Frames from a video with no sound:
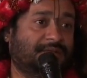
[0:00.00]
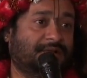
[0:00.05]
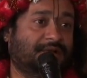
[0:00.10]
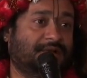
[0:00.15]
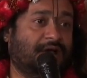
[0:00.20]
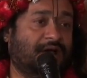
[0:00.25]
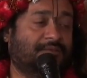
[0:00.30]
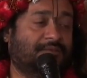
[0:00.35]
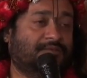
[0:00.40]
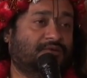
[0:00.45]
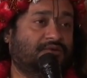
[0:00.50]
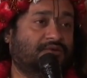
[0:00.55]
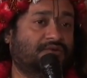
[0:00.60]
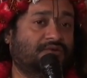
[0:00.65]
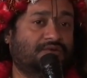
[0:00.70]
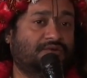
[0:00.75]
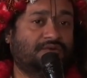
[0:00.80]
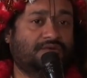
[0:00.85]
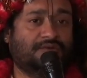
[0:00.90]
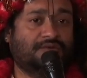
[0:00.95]
They have
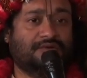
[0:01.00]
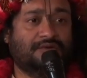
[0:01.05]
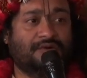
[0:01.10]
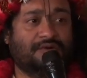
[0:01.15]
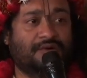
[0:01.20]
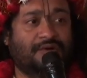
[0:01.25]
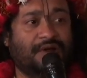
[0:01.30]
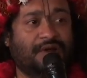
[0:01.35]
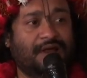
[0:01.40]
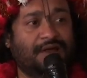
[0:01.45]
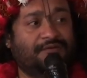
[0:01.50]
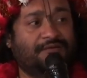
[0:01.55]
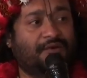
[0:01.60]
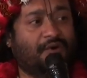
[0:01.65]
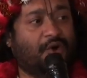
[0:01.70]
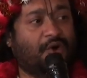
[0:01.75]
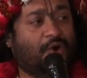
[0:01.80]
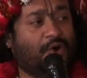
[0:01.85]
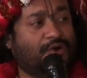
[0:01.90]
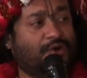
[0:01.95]
to leave
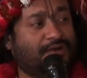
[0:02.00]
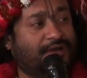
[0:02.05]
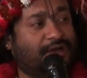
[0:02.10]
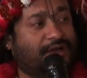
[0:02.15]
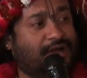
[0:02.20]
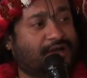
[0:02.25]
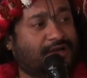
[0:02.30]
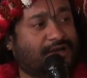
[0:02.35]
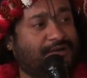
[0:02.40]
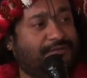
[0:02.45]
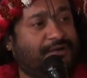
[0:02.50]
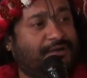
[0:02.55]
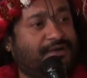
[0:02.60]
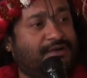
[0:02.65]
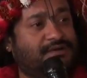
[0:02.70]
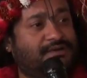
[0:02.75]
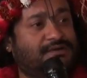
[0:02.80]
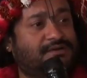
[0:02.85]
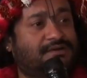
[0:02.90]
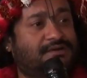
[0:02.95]
all the
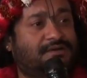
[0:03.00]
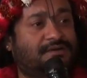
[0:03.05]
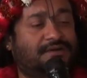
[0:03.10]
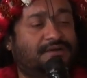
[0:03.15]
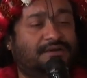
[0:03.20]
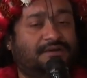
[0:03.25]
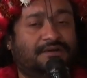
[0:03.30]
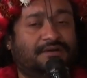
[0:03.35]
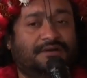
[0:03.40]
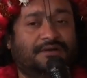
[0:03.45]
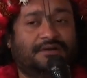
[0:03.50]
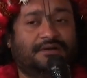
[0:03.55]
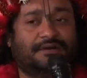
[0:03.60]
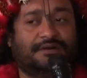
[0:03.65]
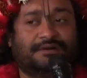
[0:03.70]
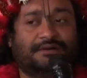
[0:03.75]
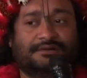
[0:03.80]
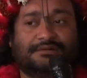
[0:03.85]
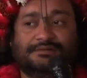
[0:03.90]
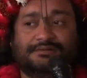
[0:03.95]
activities
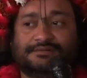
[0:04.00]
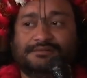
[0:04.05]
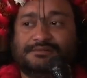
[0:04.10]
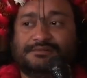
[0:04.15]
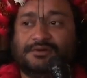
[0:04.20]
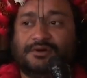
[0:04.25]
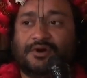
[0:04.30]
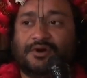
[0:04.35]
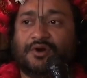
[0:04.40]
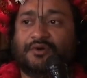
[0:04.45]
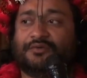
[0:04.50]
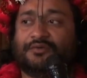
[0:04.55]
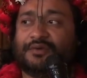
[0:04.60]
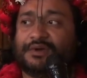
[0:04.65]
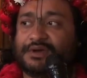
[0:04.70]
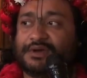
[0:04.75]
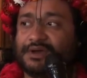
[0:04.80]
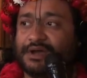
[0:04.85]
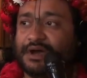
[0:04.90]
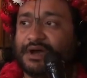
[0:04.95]
of
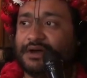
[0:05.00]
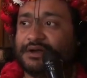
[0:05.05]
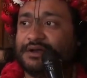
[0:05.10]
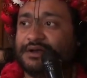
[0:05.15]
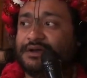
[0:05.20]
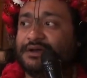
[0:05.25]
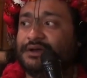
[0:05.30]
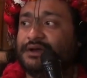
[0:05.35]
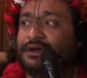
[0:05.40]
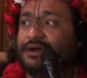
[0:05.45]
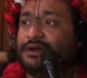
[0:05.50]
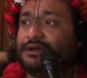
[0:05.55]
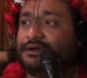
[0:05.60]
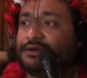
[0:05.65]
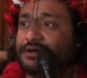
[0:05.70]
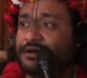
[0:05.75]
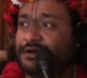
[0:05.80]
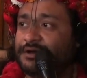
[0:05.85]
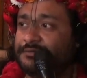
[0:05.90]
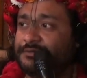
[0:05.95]
jnana and
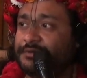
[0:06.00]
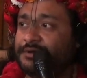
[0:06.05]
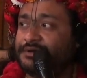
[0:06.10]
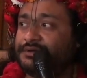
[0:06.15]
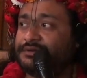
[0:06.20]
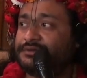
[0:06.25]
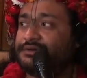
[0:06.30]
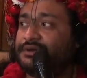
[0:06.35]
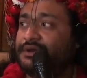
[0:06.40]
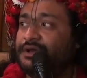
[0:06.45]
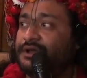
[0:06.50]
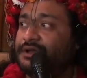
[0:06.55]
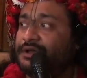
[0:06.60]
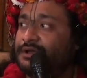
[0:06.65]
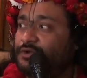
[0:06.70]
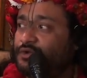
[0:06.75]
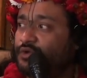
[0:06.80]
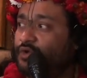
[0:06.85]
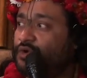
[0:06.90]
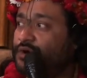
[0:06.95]
karmas and
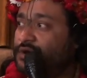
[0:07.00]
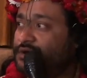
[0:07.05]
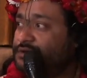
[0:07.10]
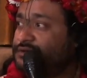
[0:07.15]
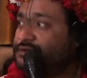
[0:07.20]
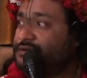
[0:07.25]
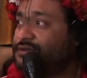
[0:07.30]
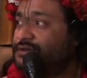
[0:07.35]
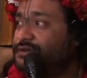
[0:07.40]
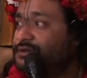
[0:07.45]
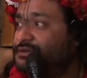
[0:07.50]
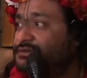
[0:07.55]
yogas.